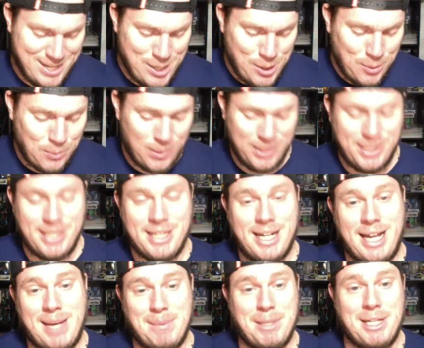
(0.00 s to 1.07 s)
One thing that
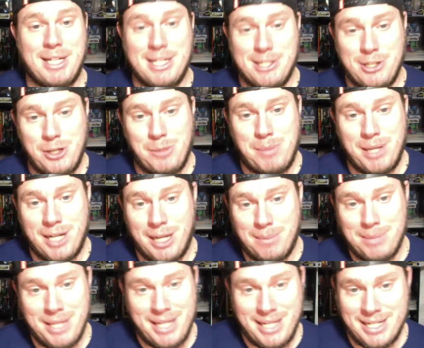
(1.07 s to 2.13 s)
I am going to continue to pick up
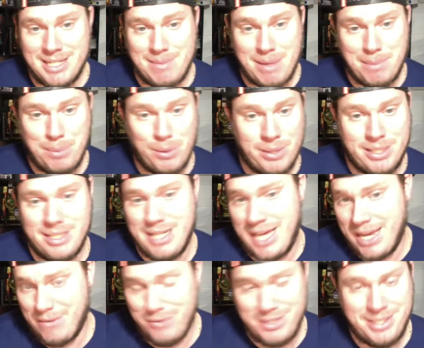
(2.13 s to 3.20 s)
that is on my pull list
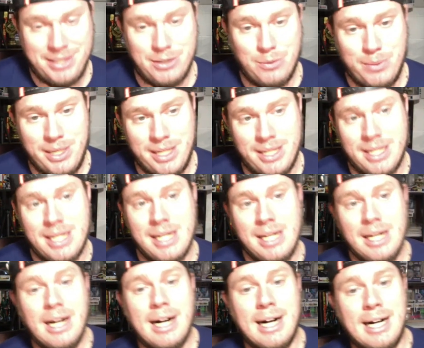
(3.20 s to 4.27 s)
every single week.
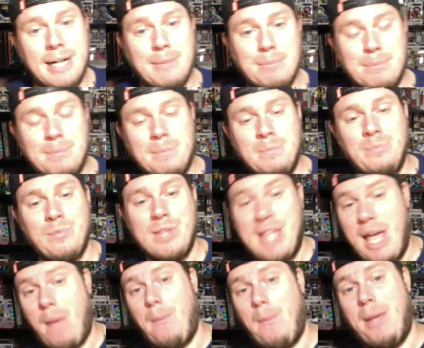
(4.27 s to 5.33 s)
Um,
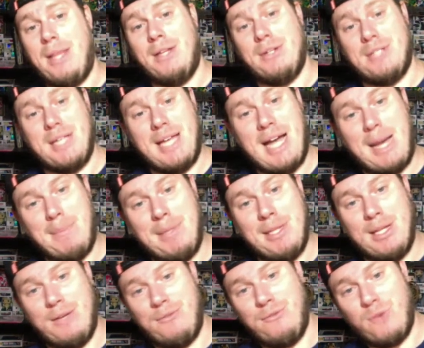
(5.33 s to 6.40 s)
that way, there's a copy
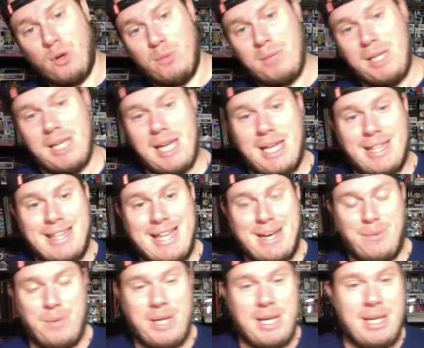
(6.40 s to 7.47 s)
there for me, and that
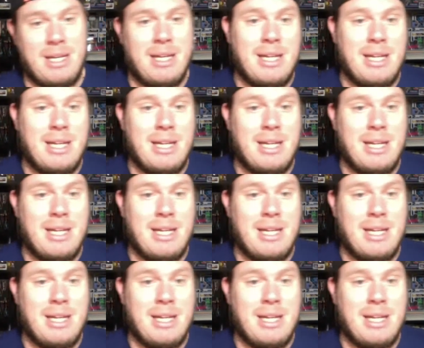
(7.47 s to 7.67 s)
way,